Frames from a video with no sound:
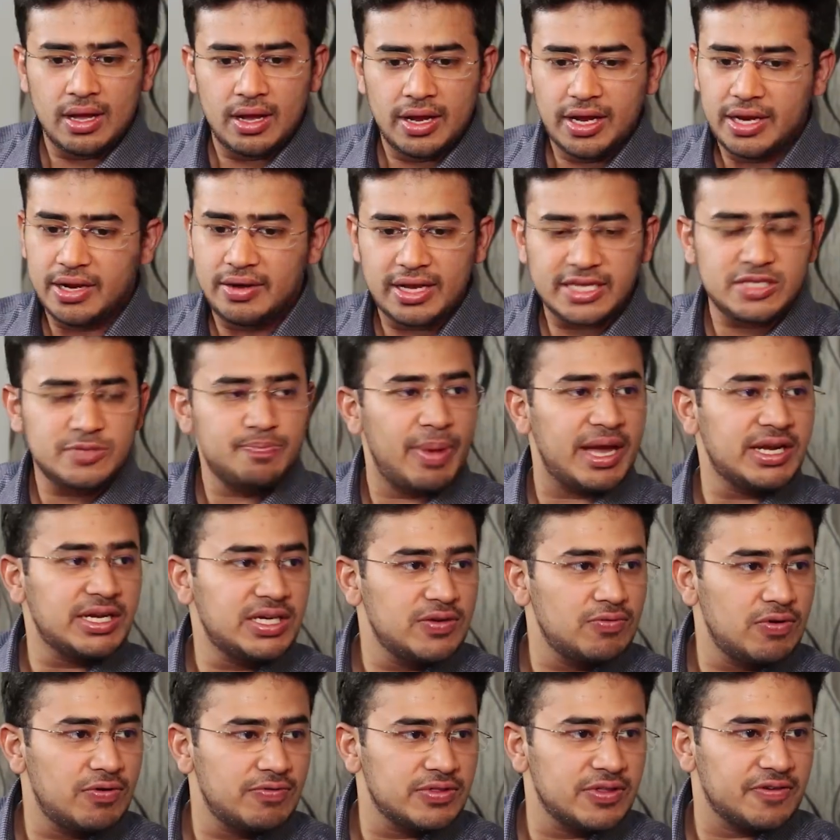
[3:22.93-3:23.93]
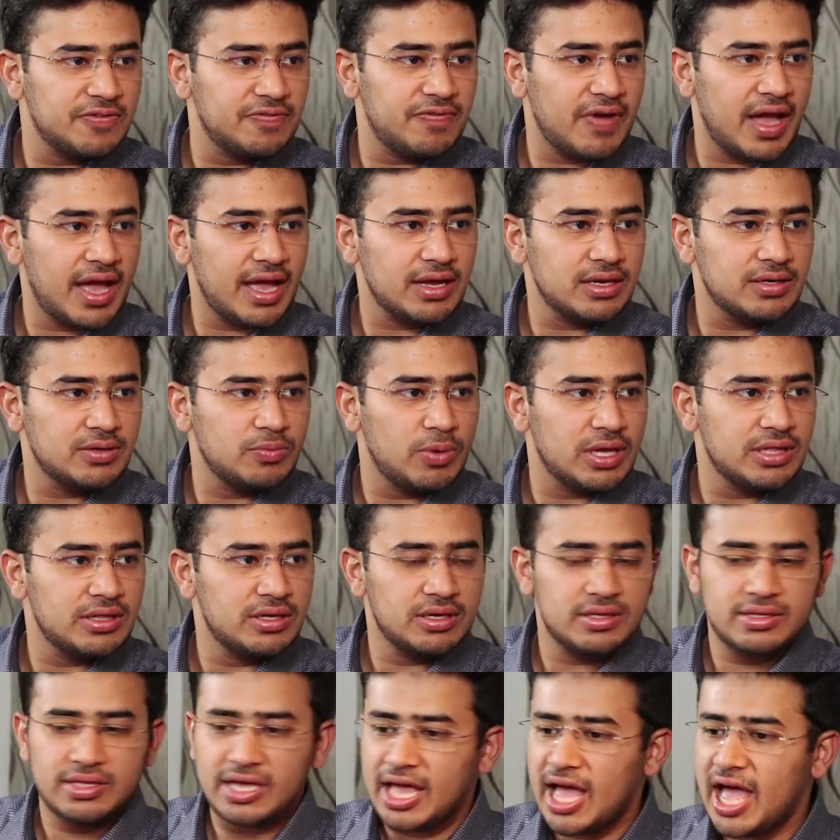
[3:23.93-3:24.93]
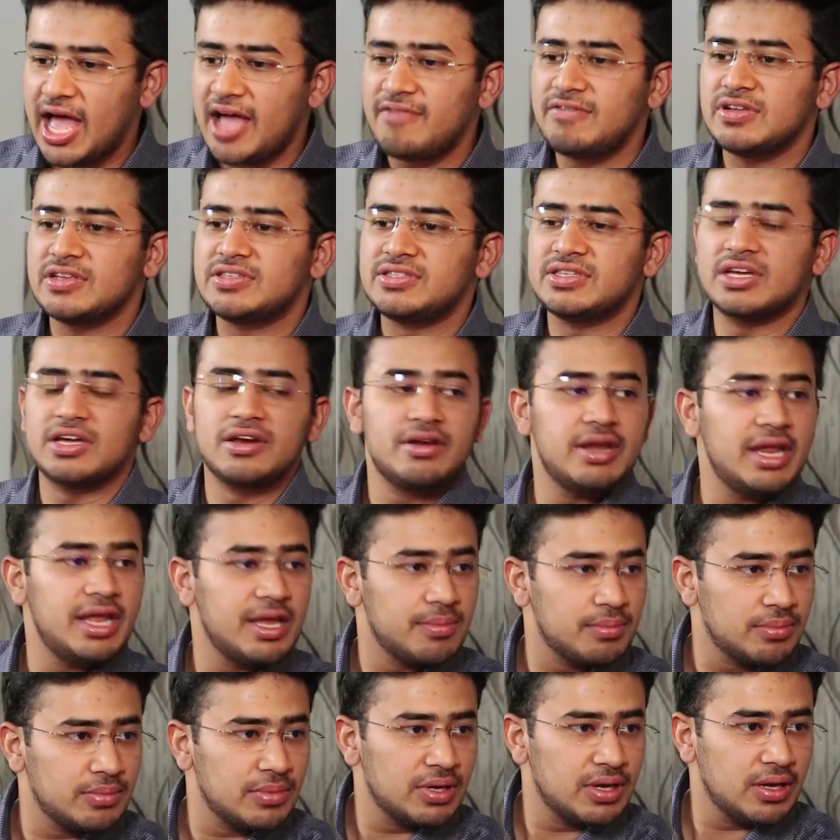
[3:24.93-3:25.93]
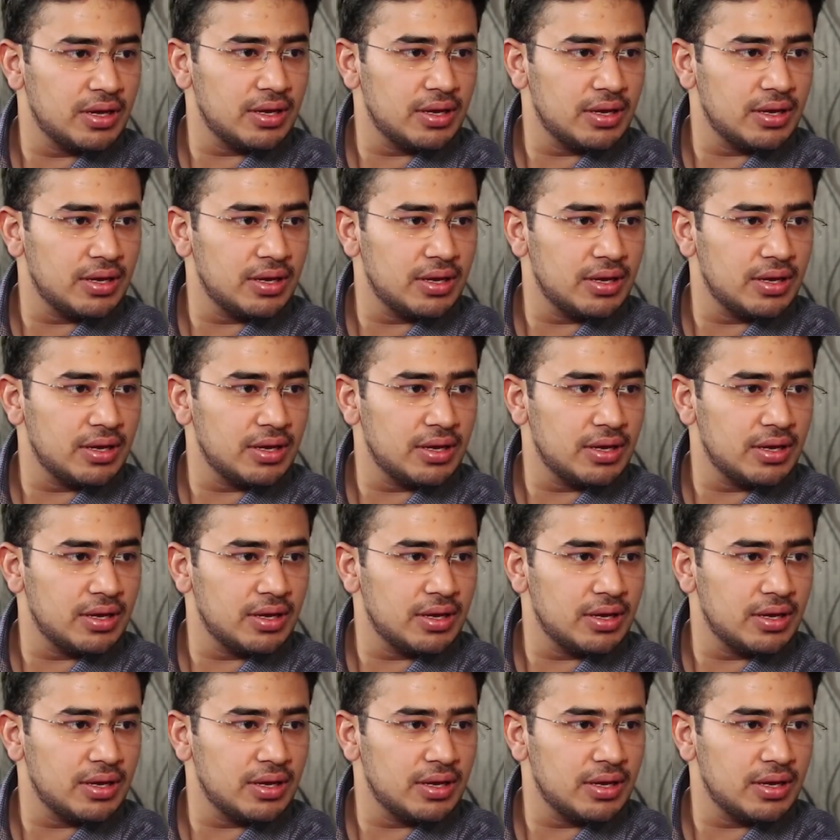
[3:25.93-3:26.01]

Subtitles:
irrespective of the fact whether they have a surname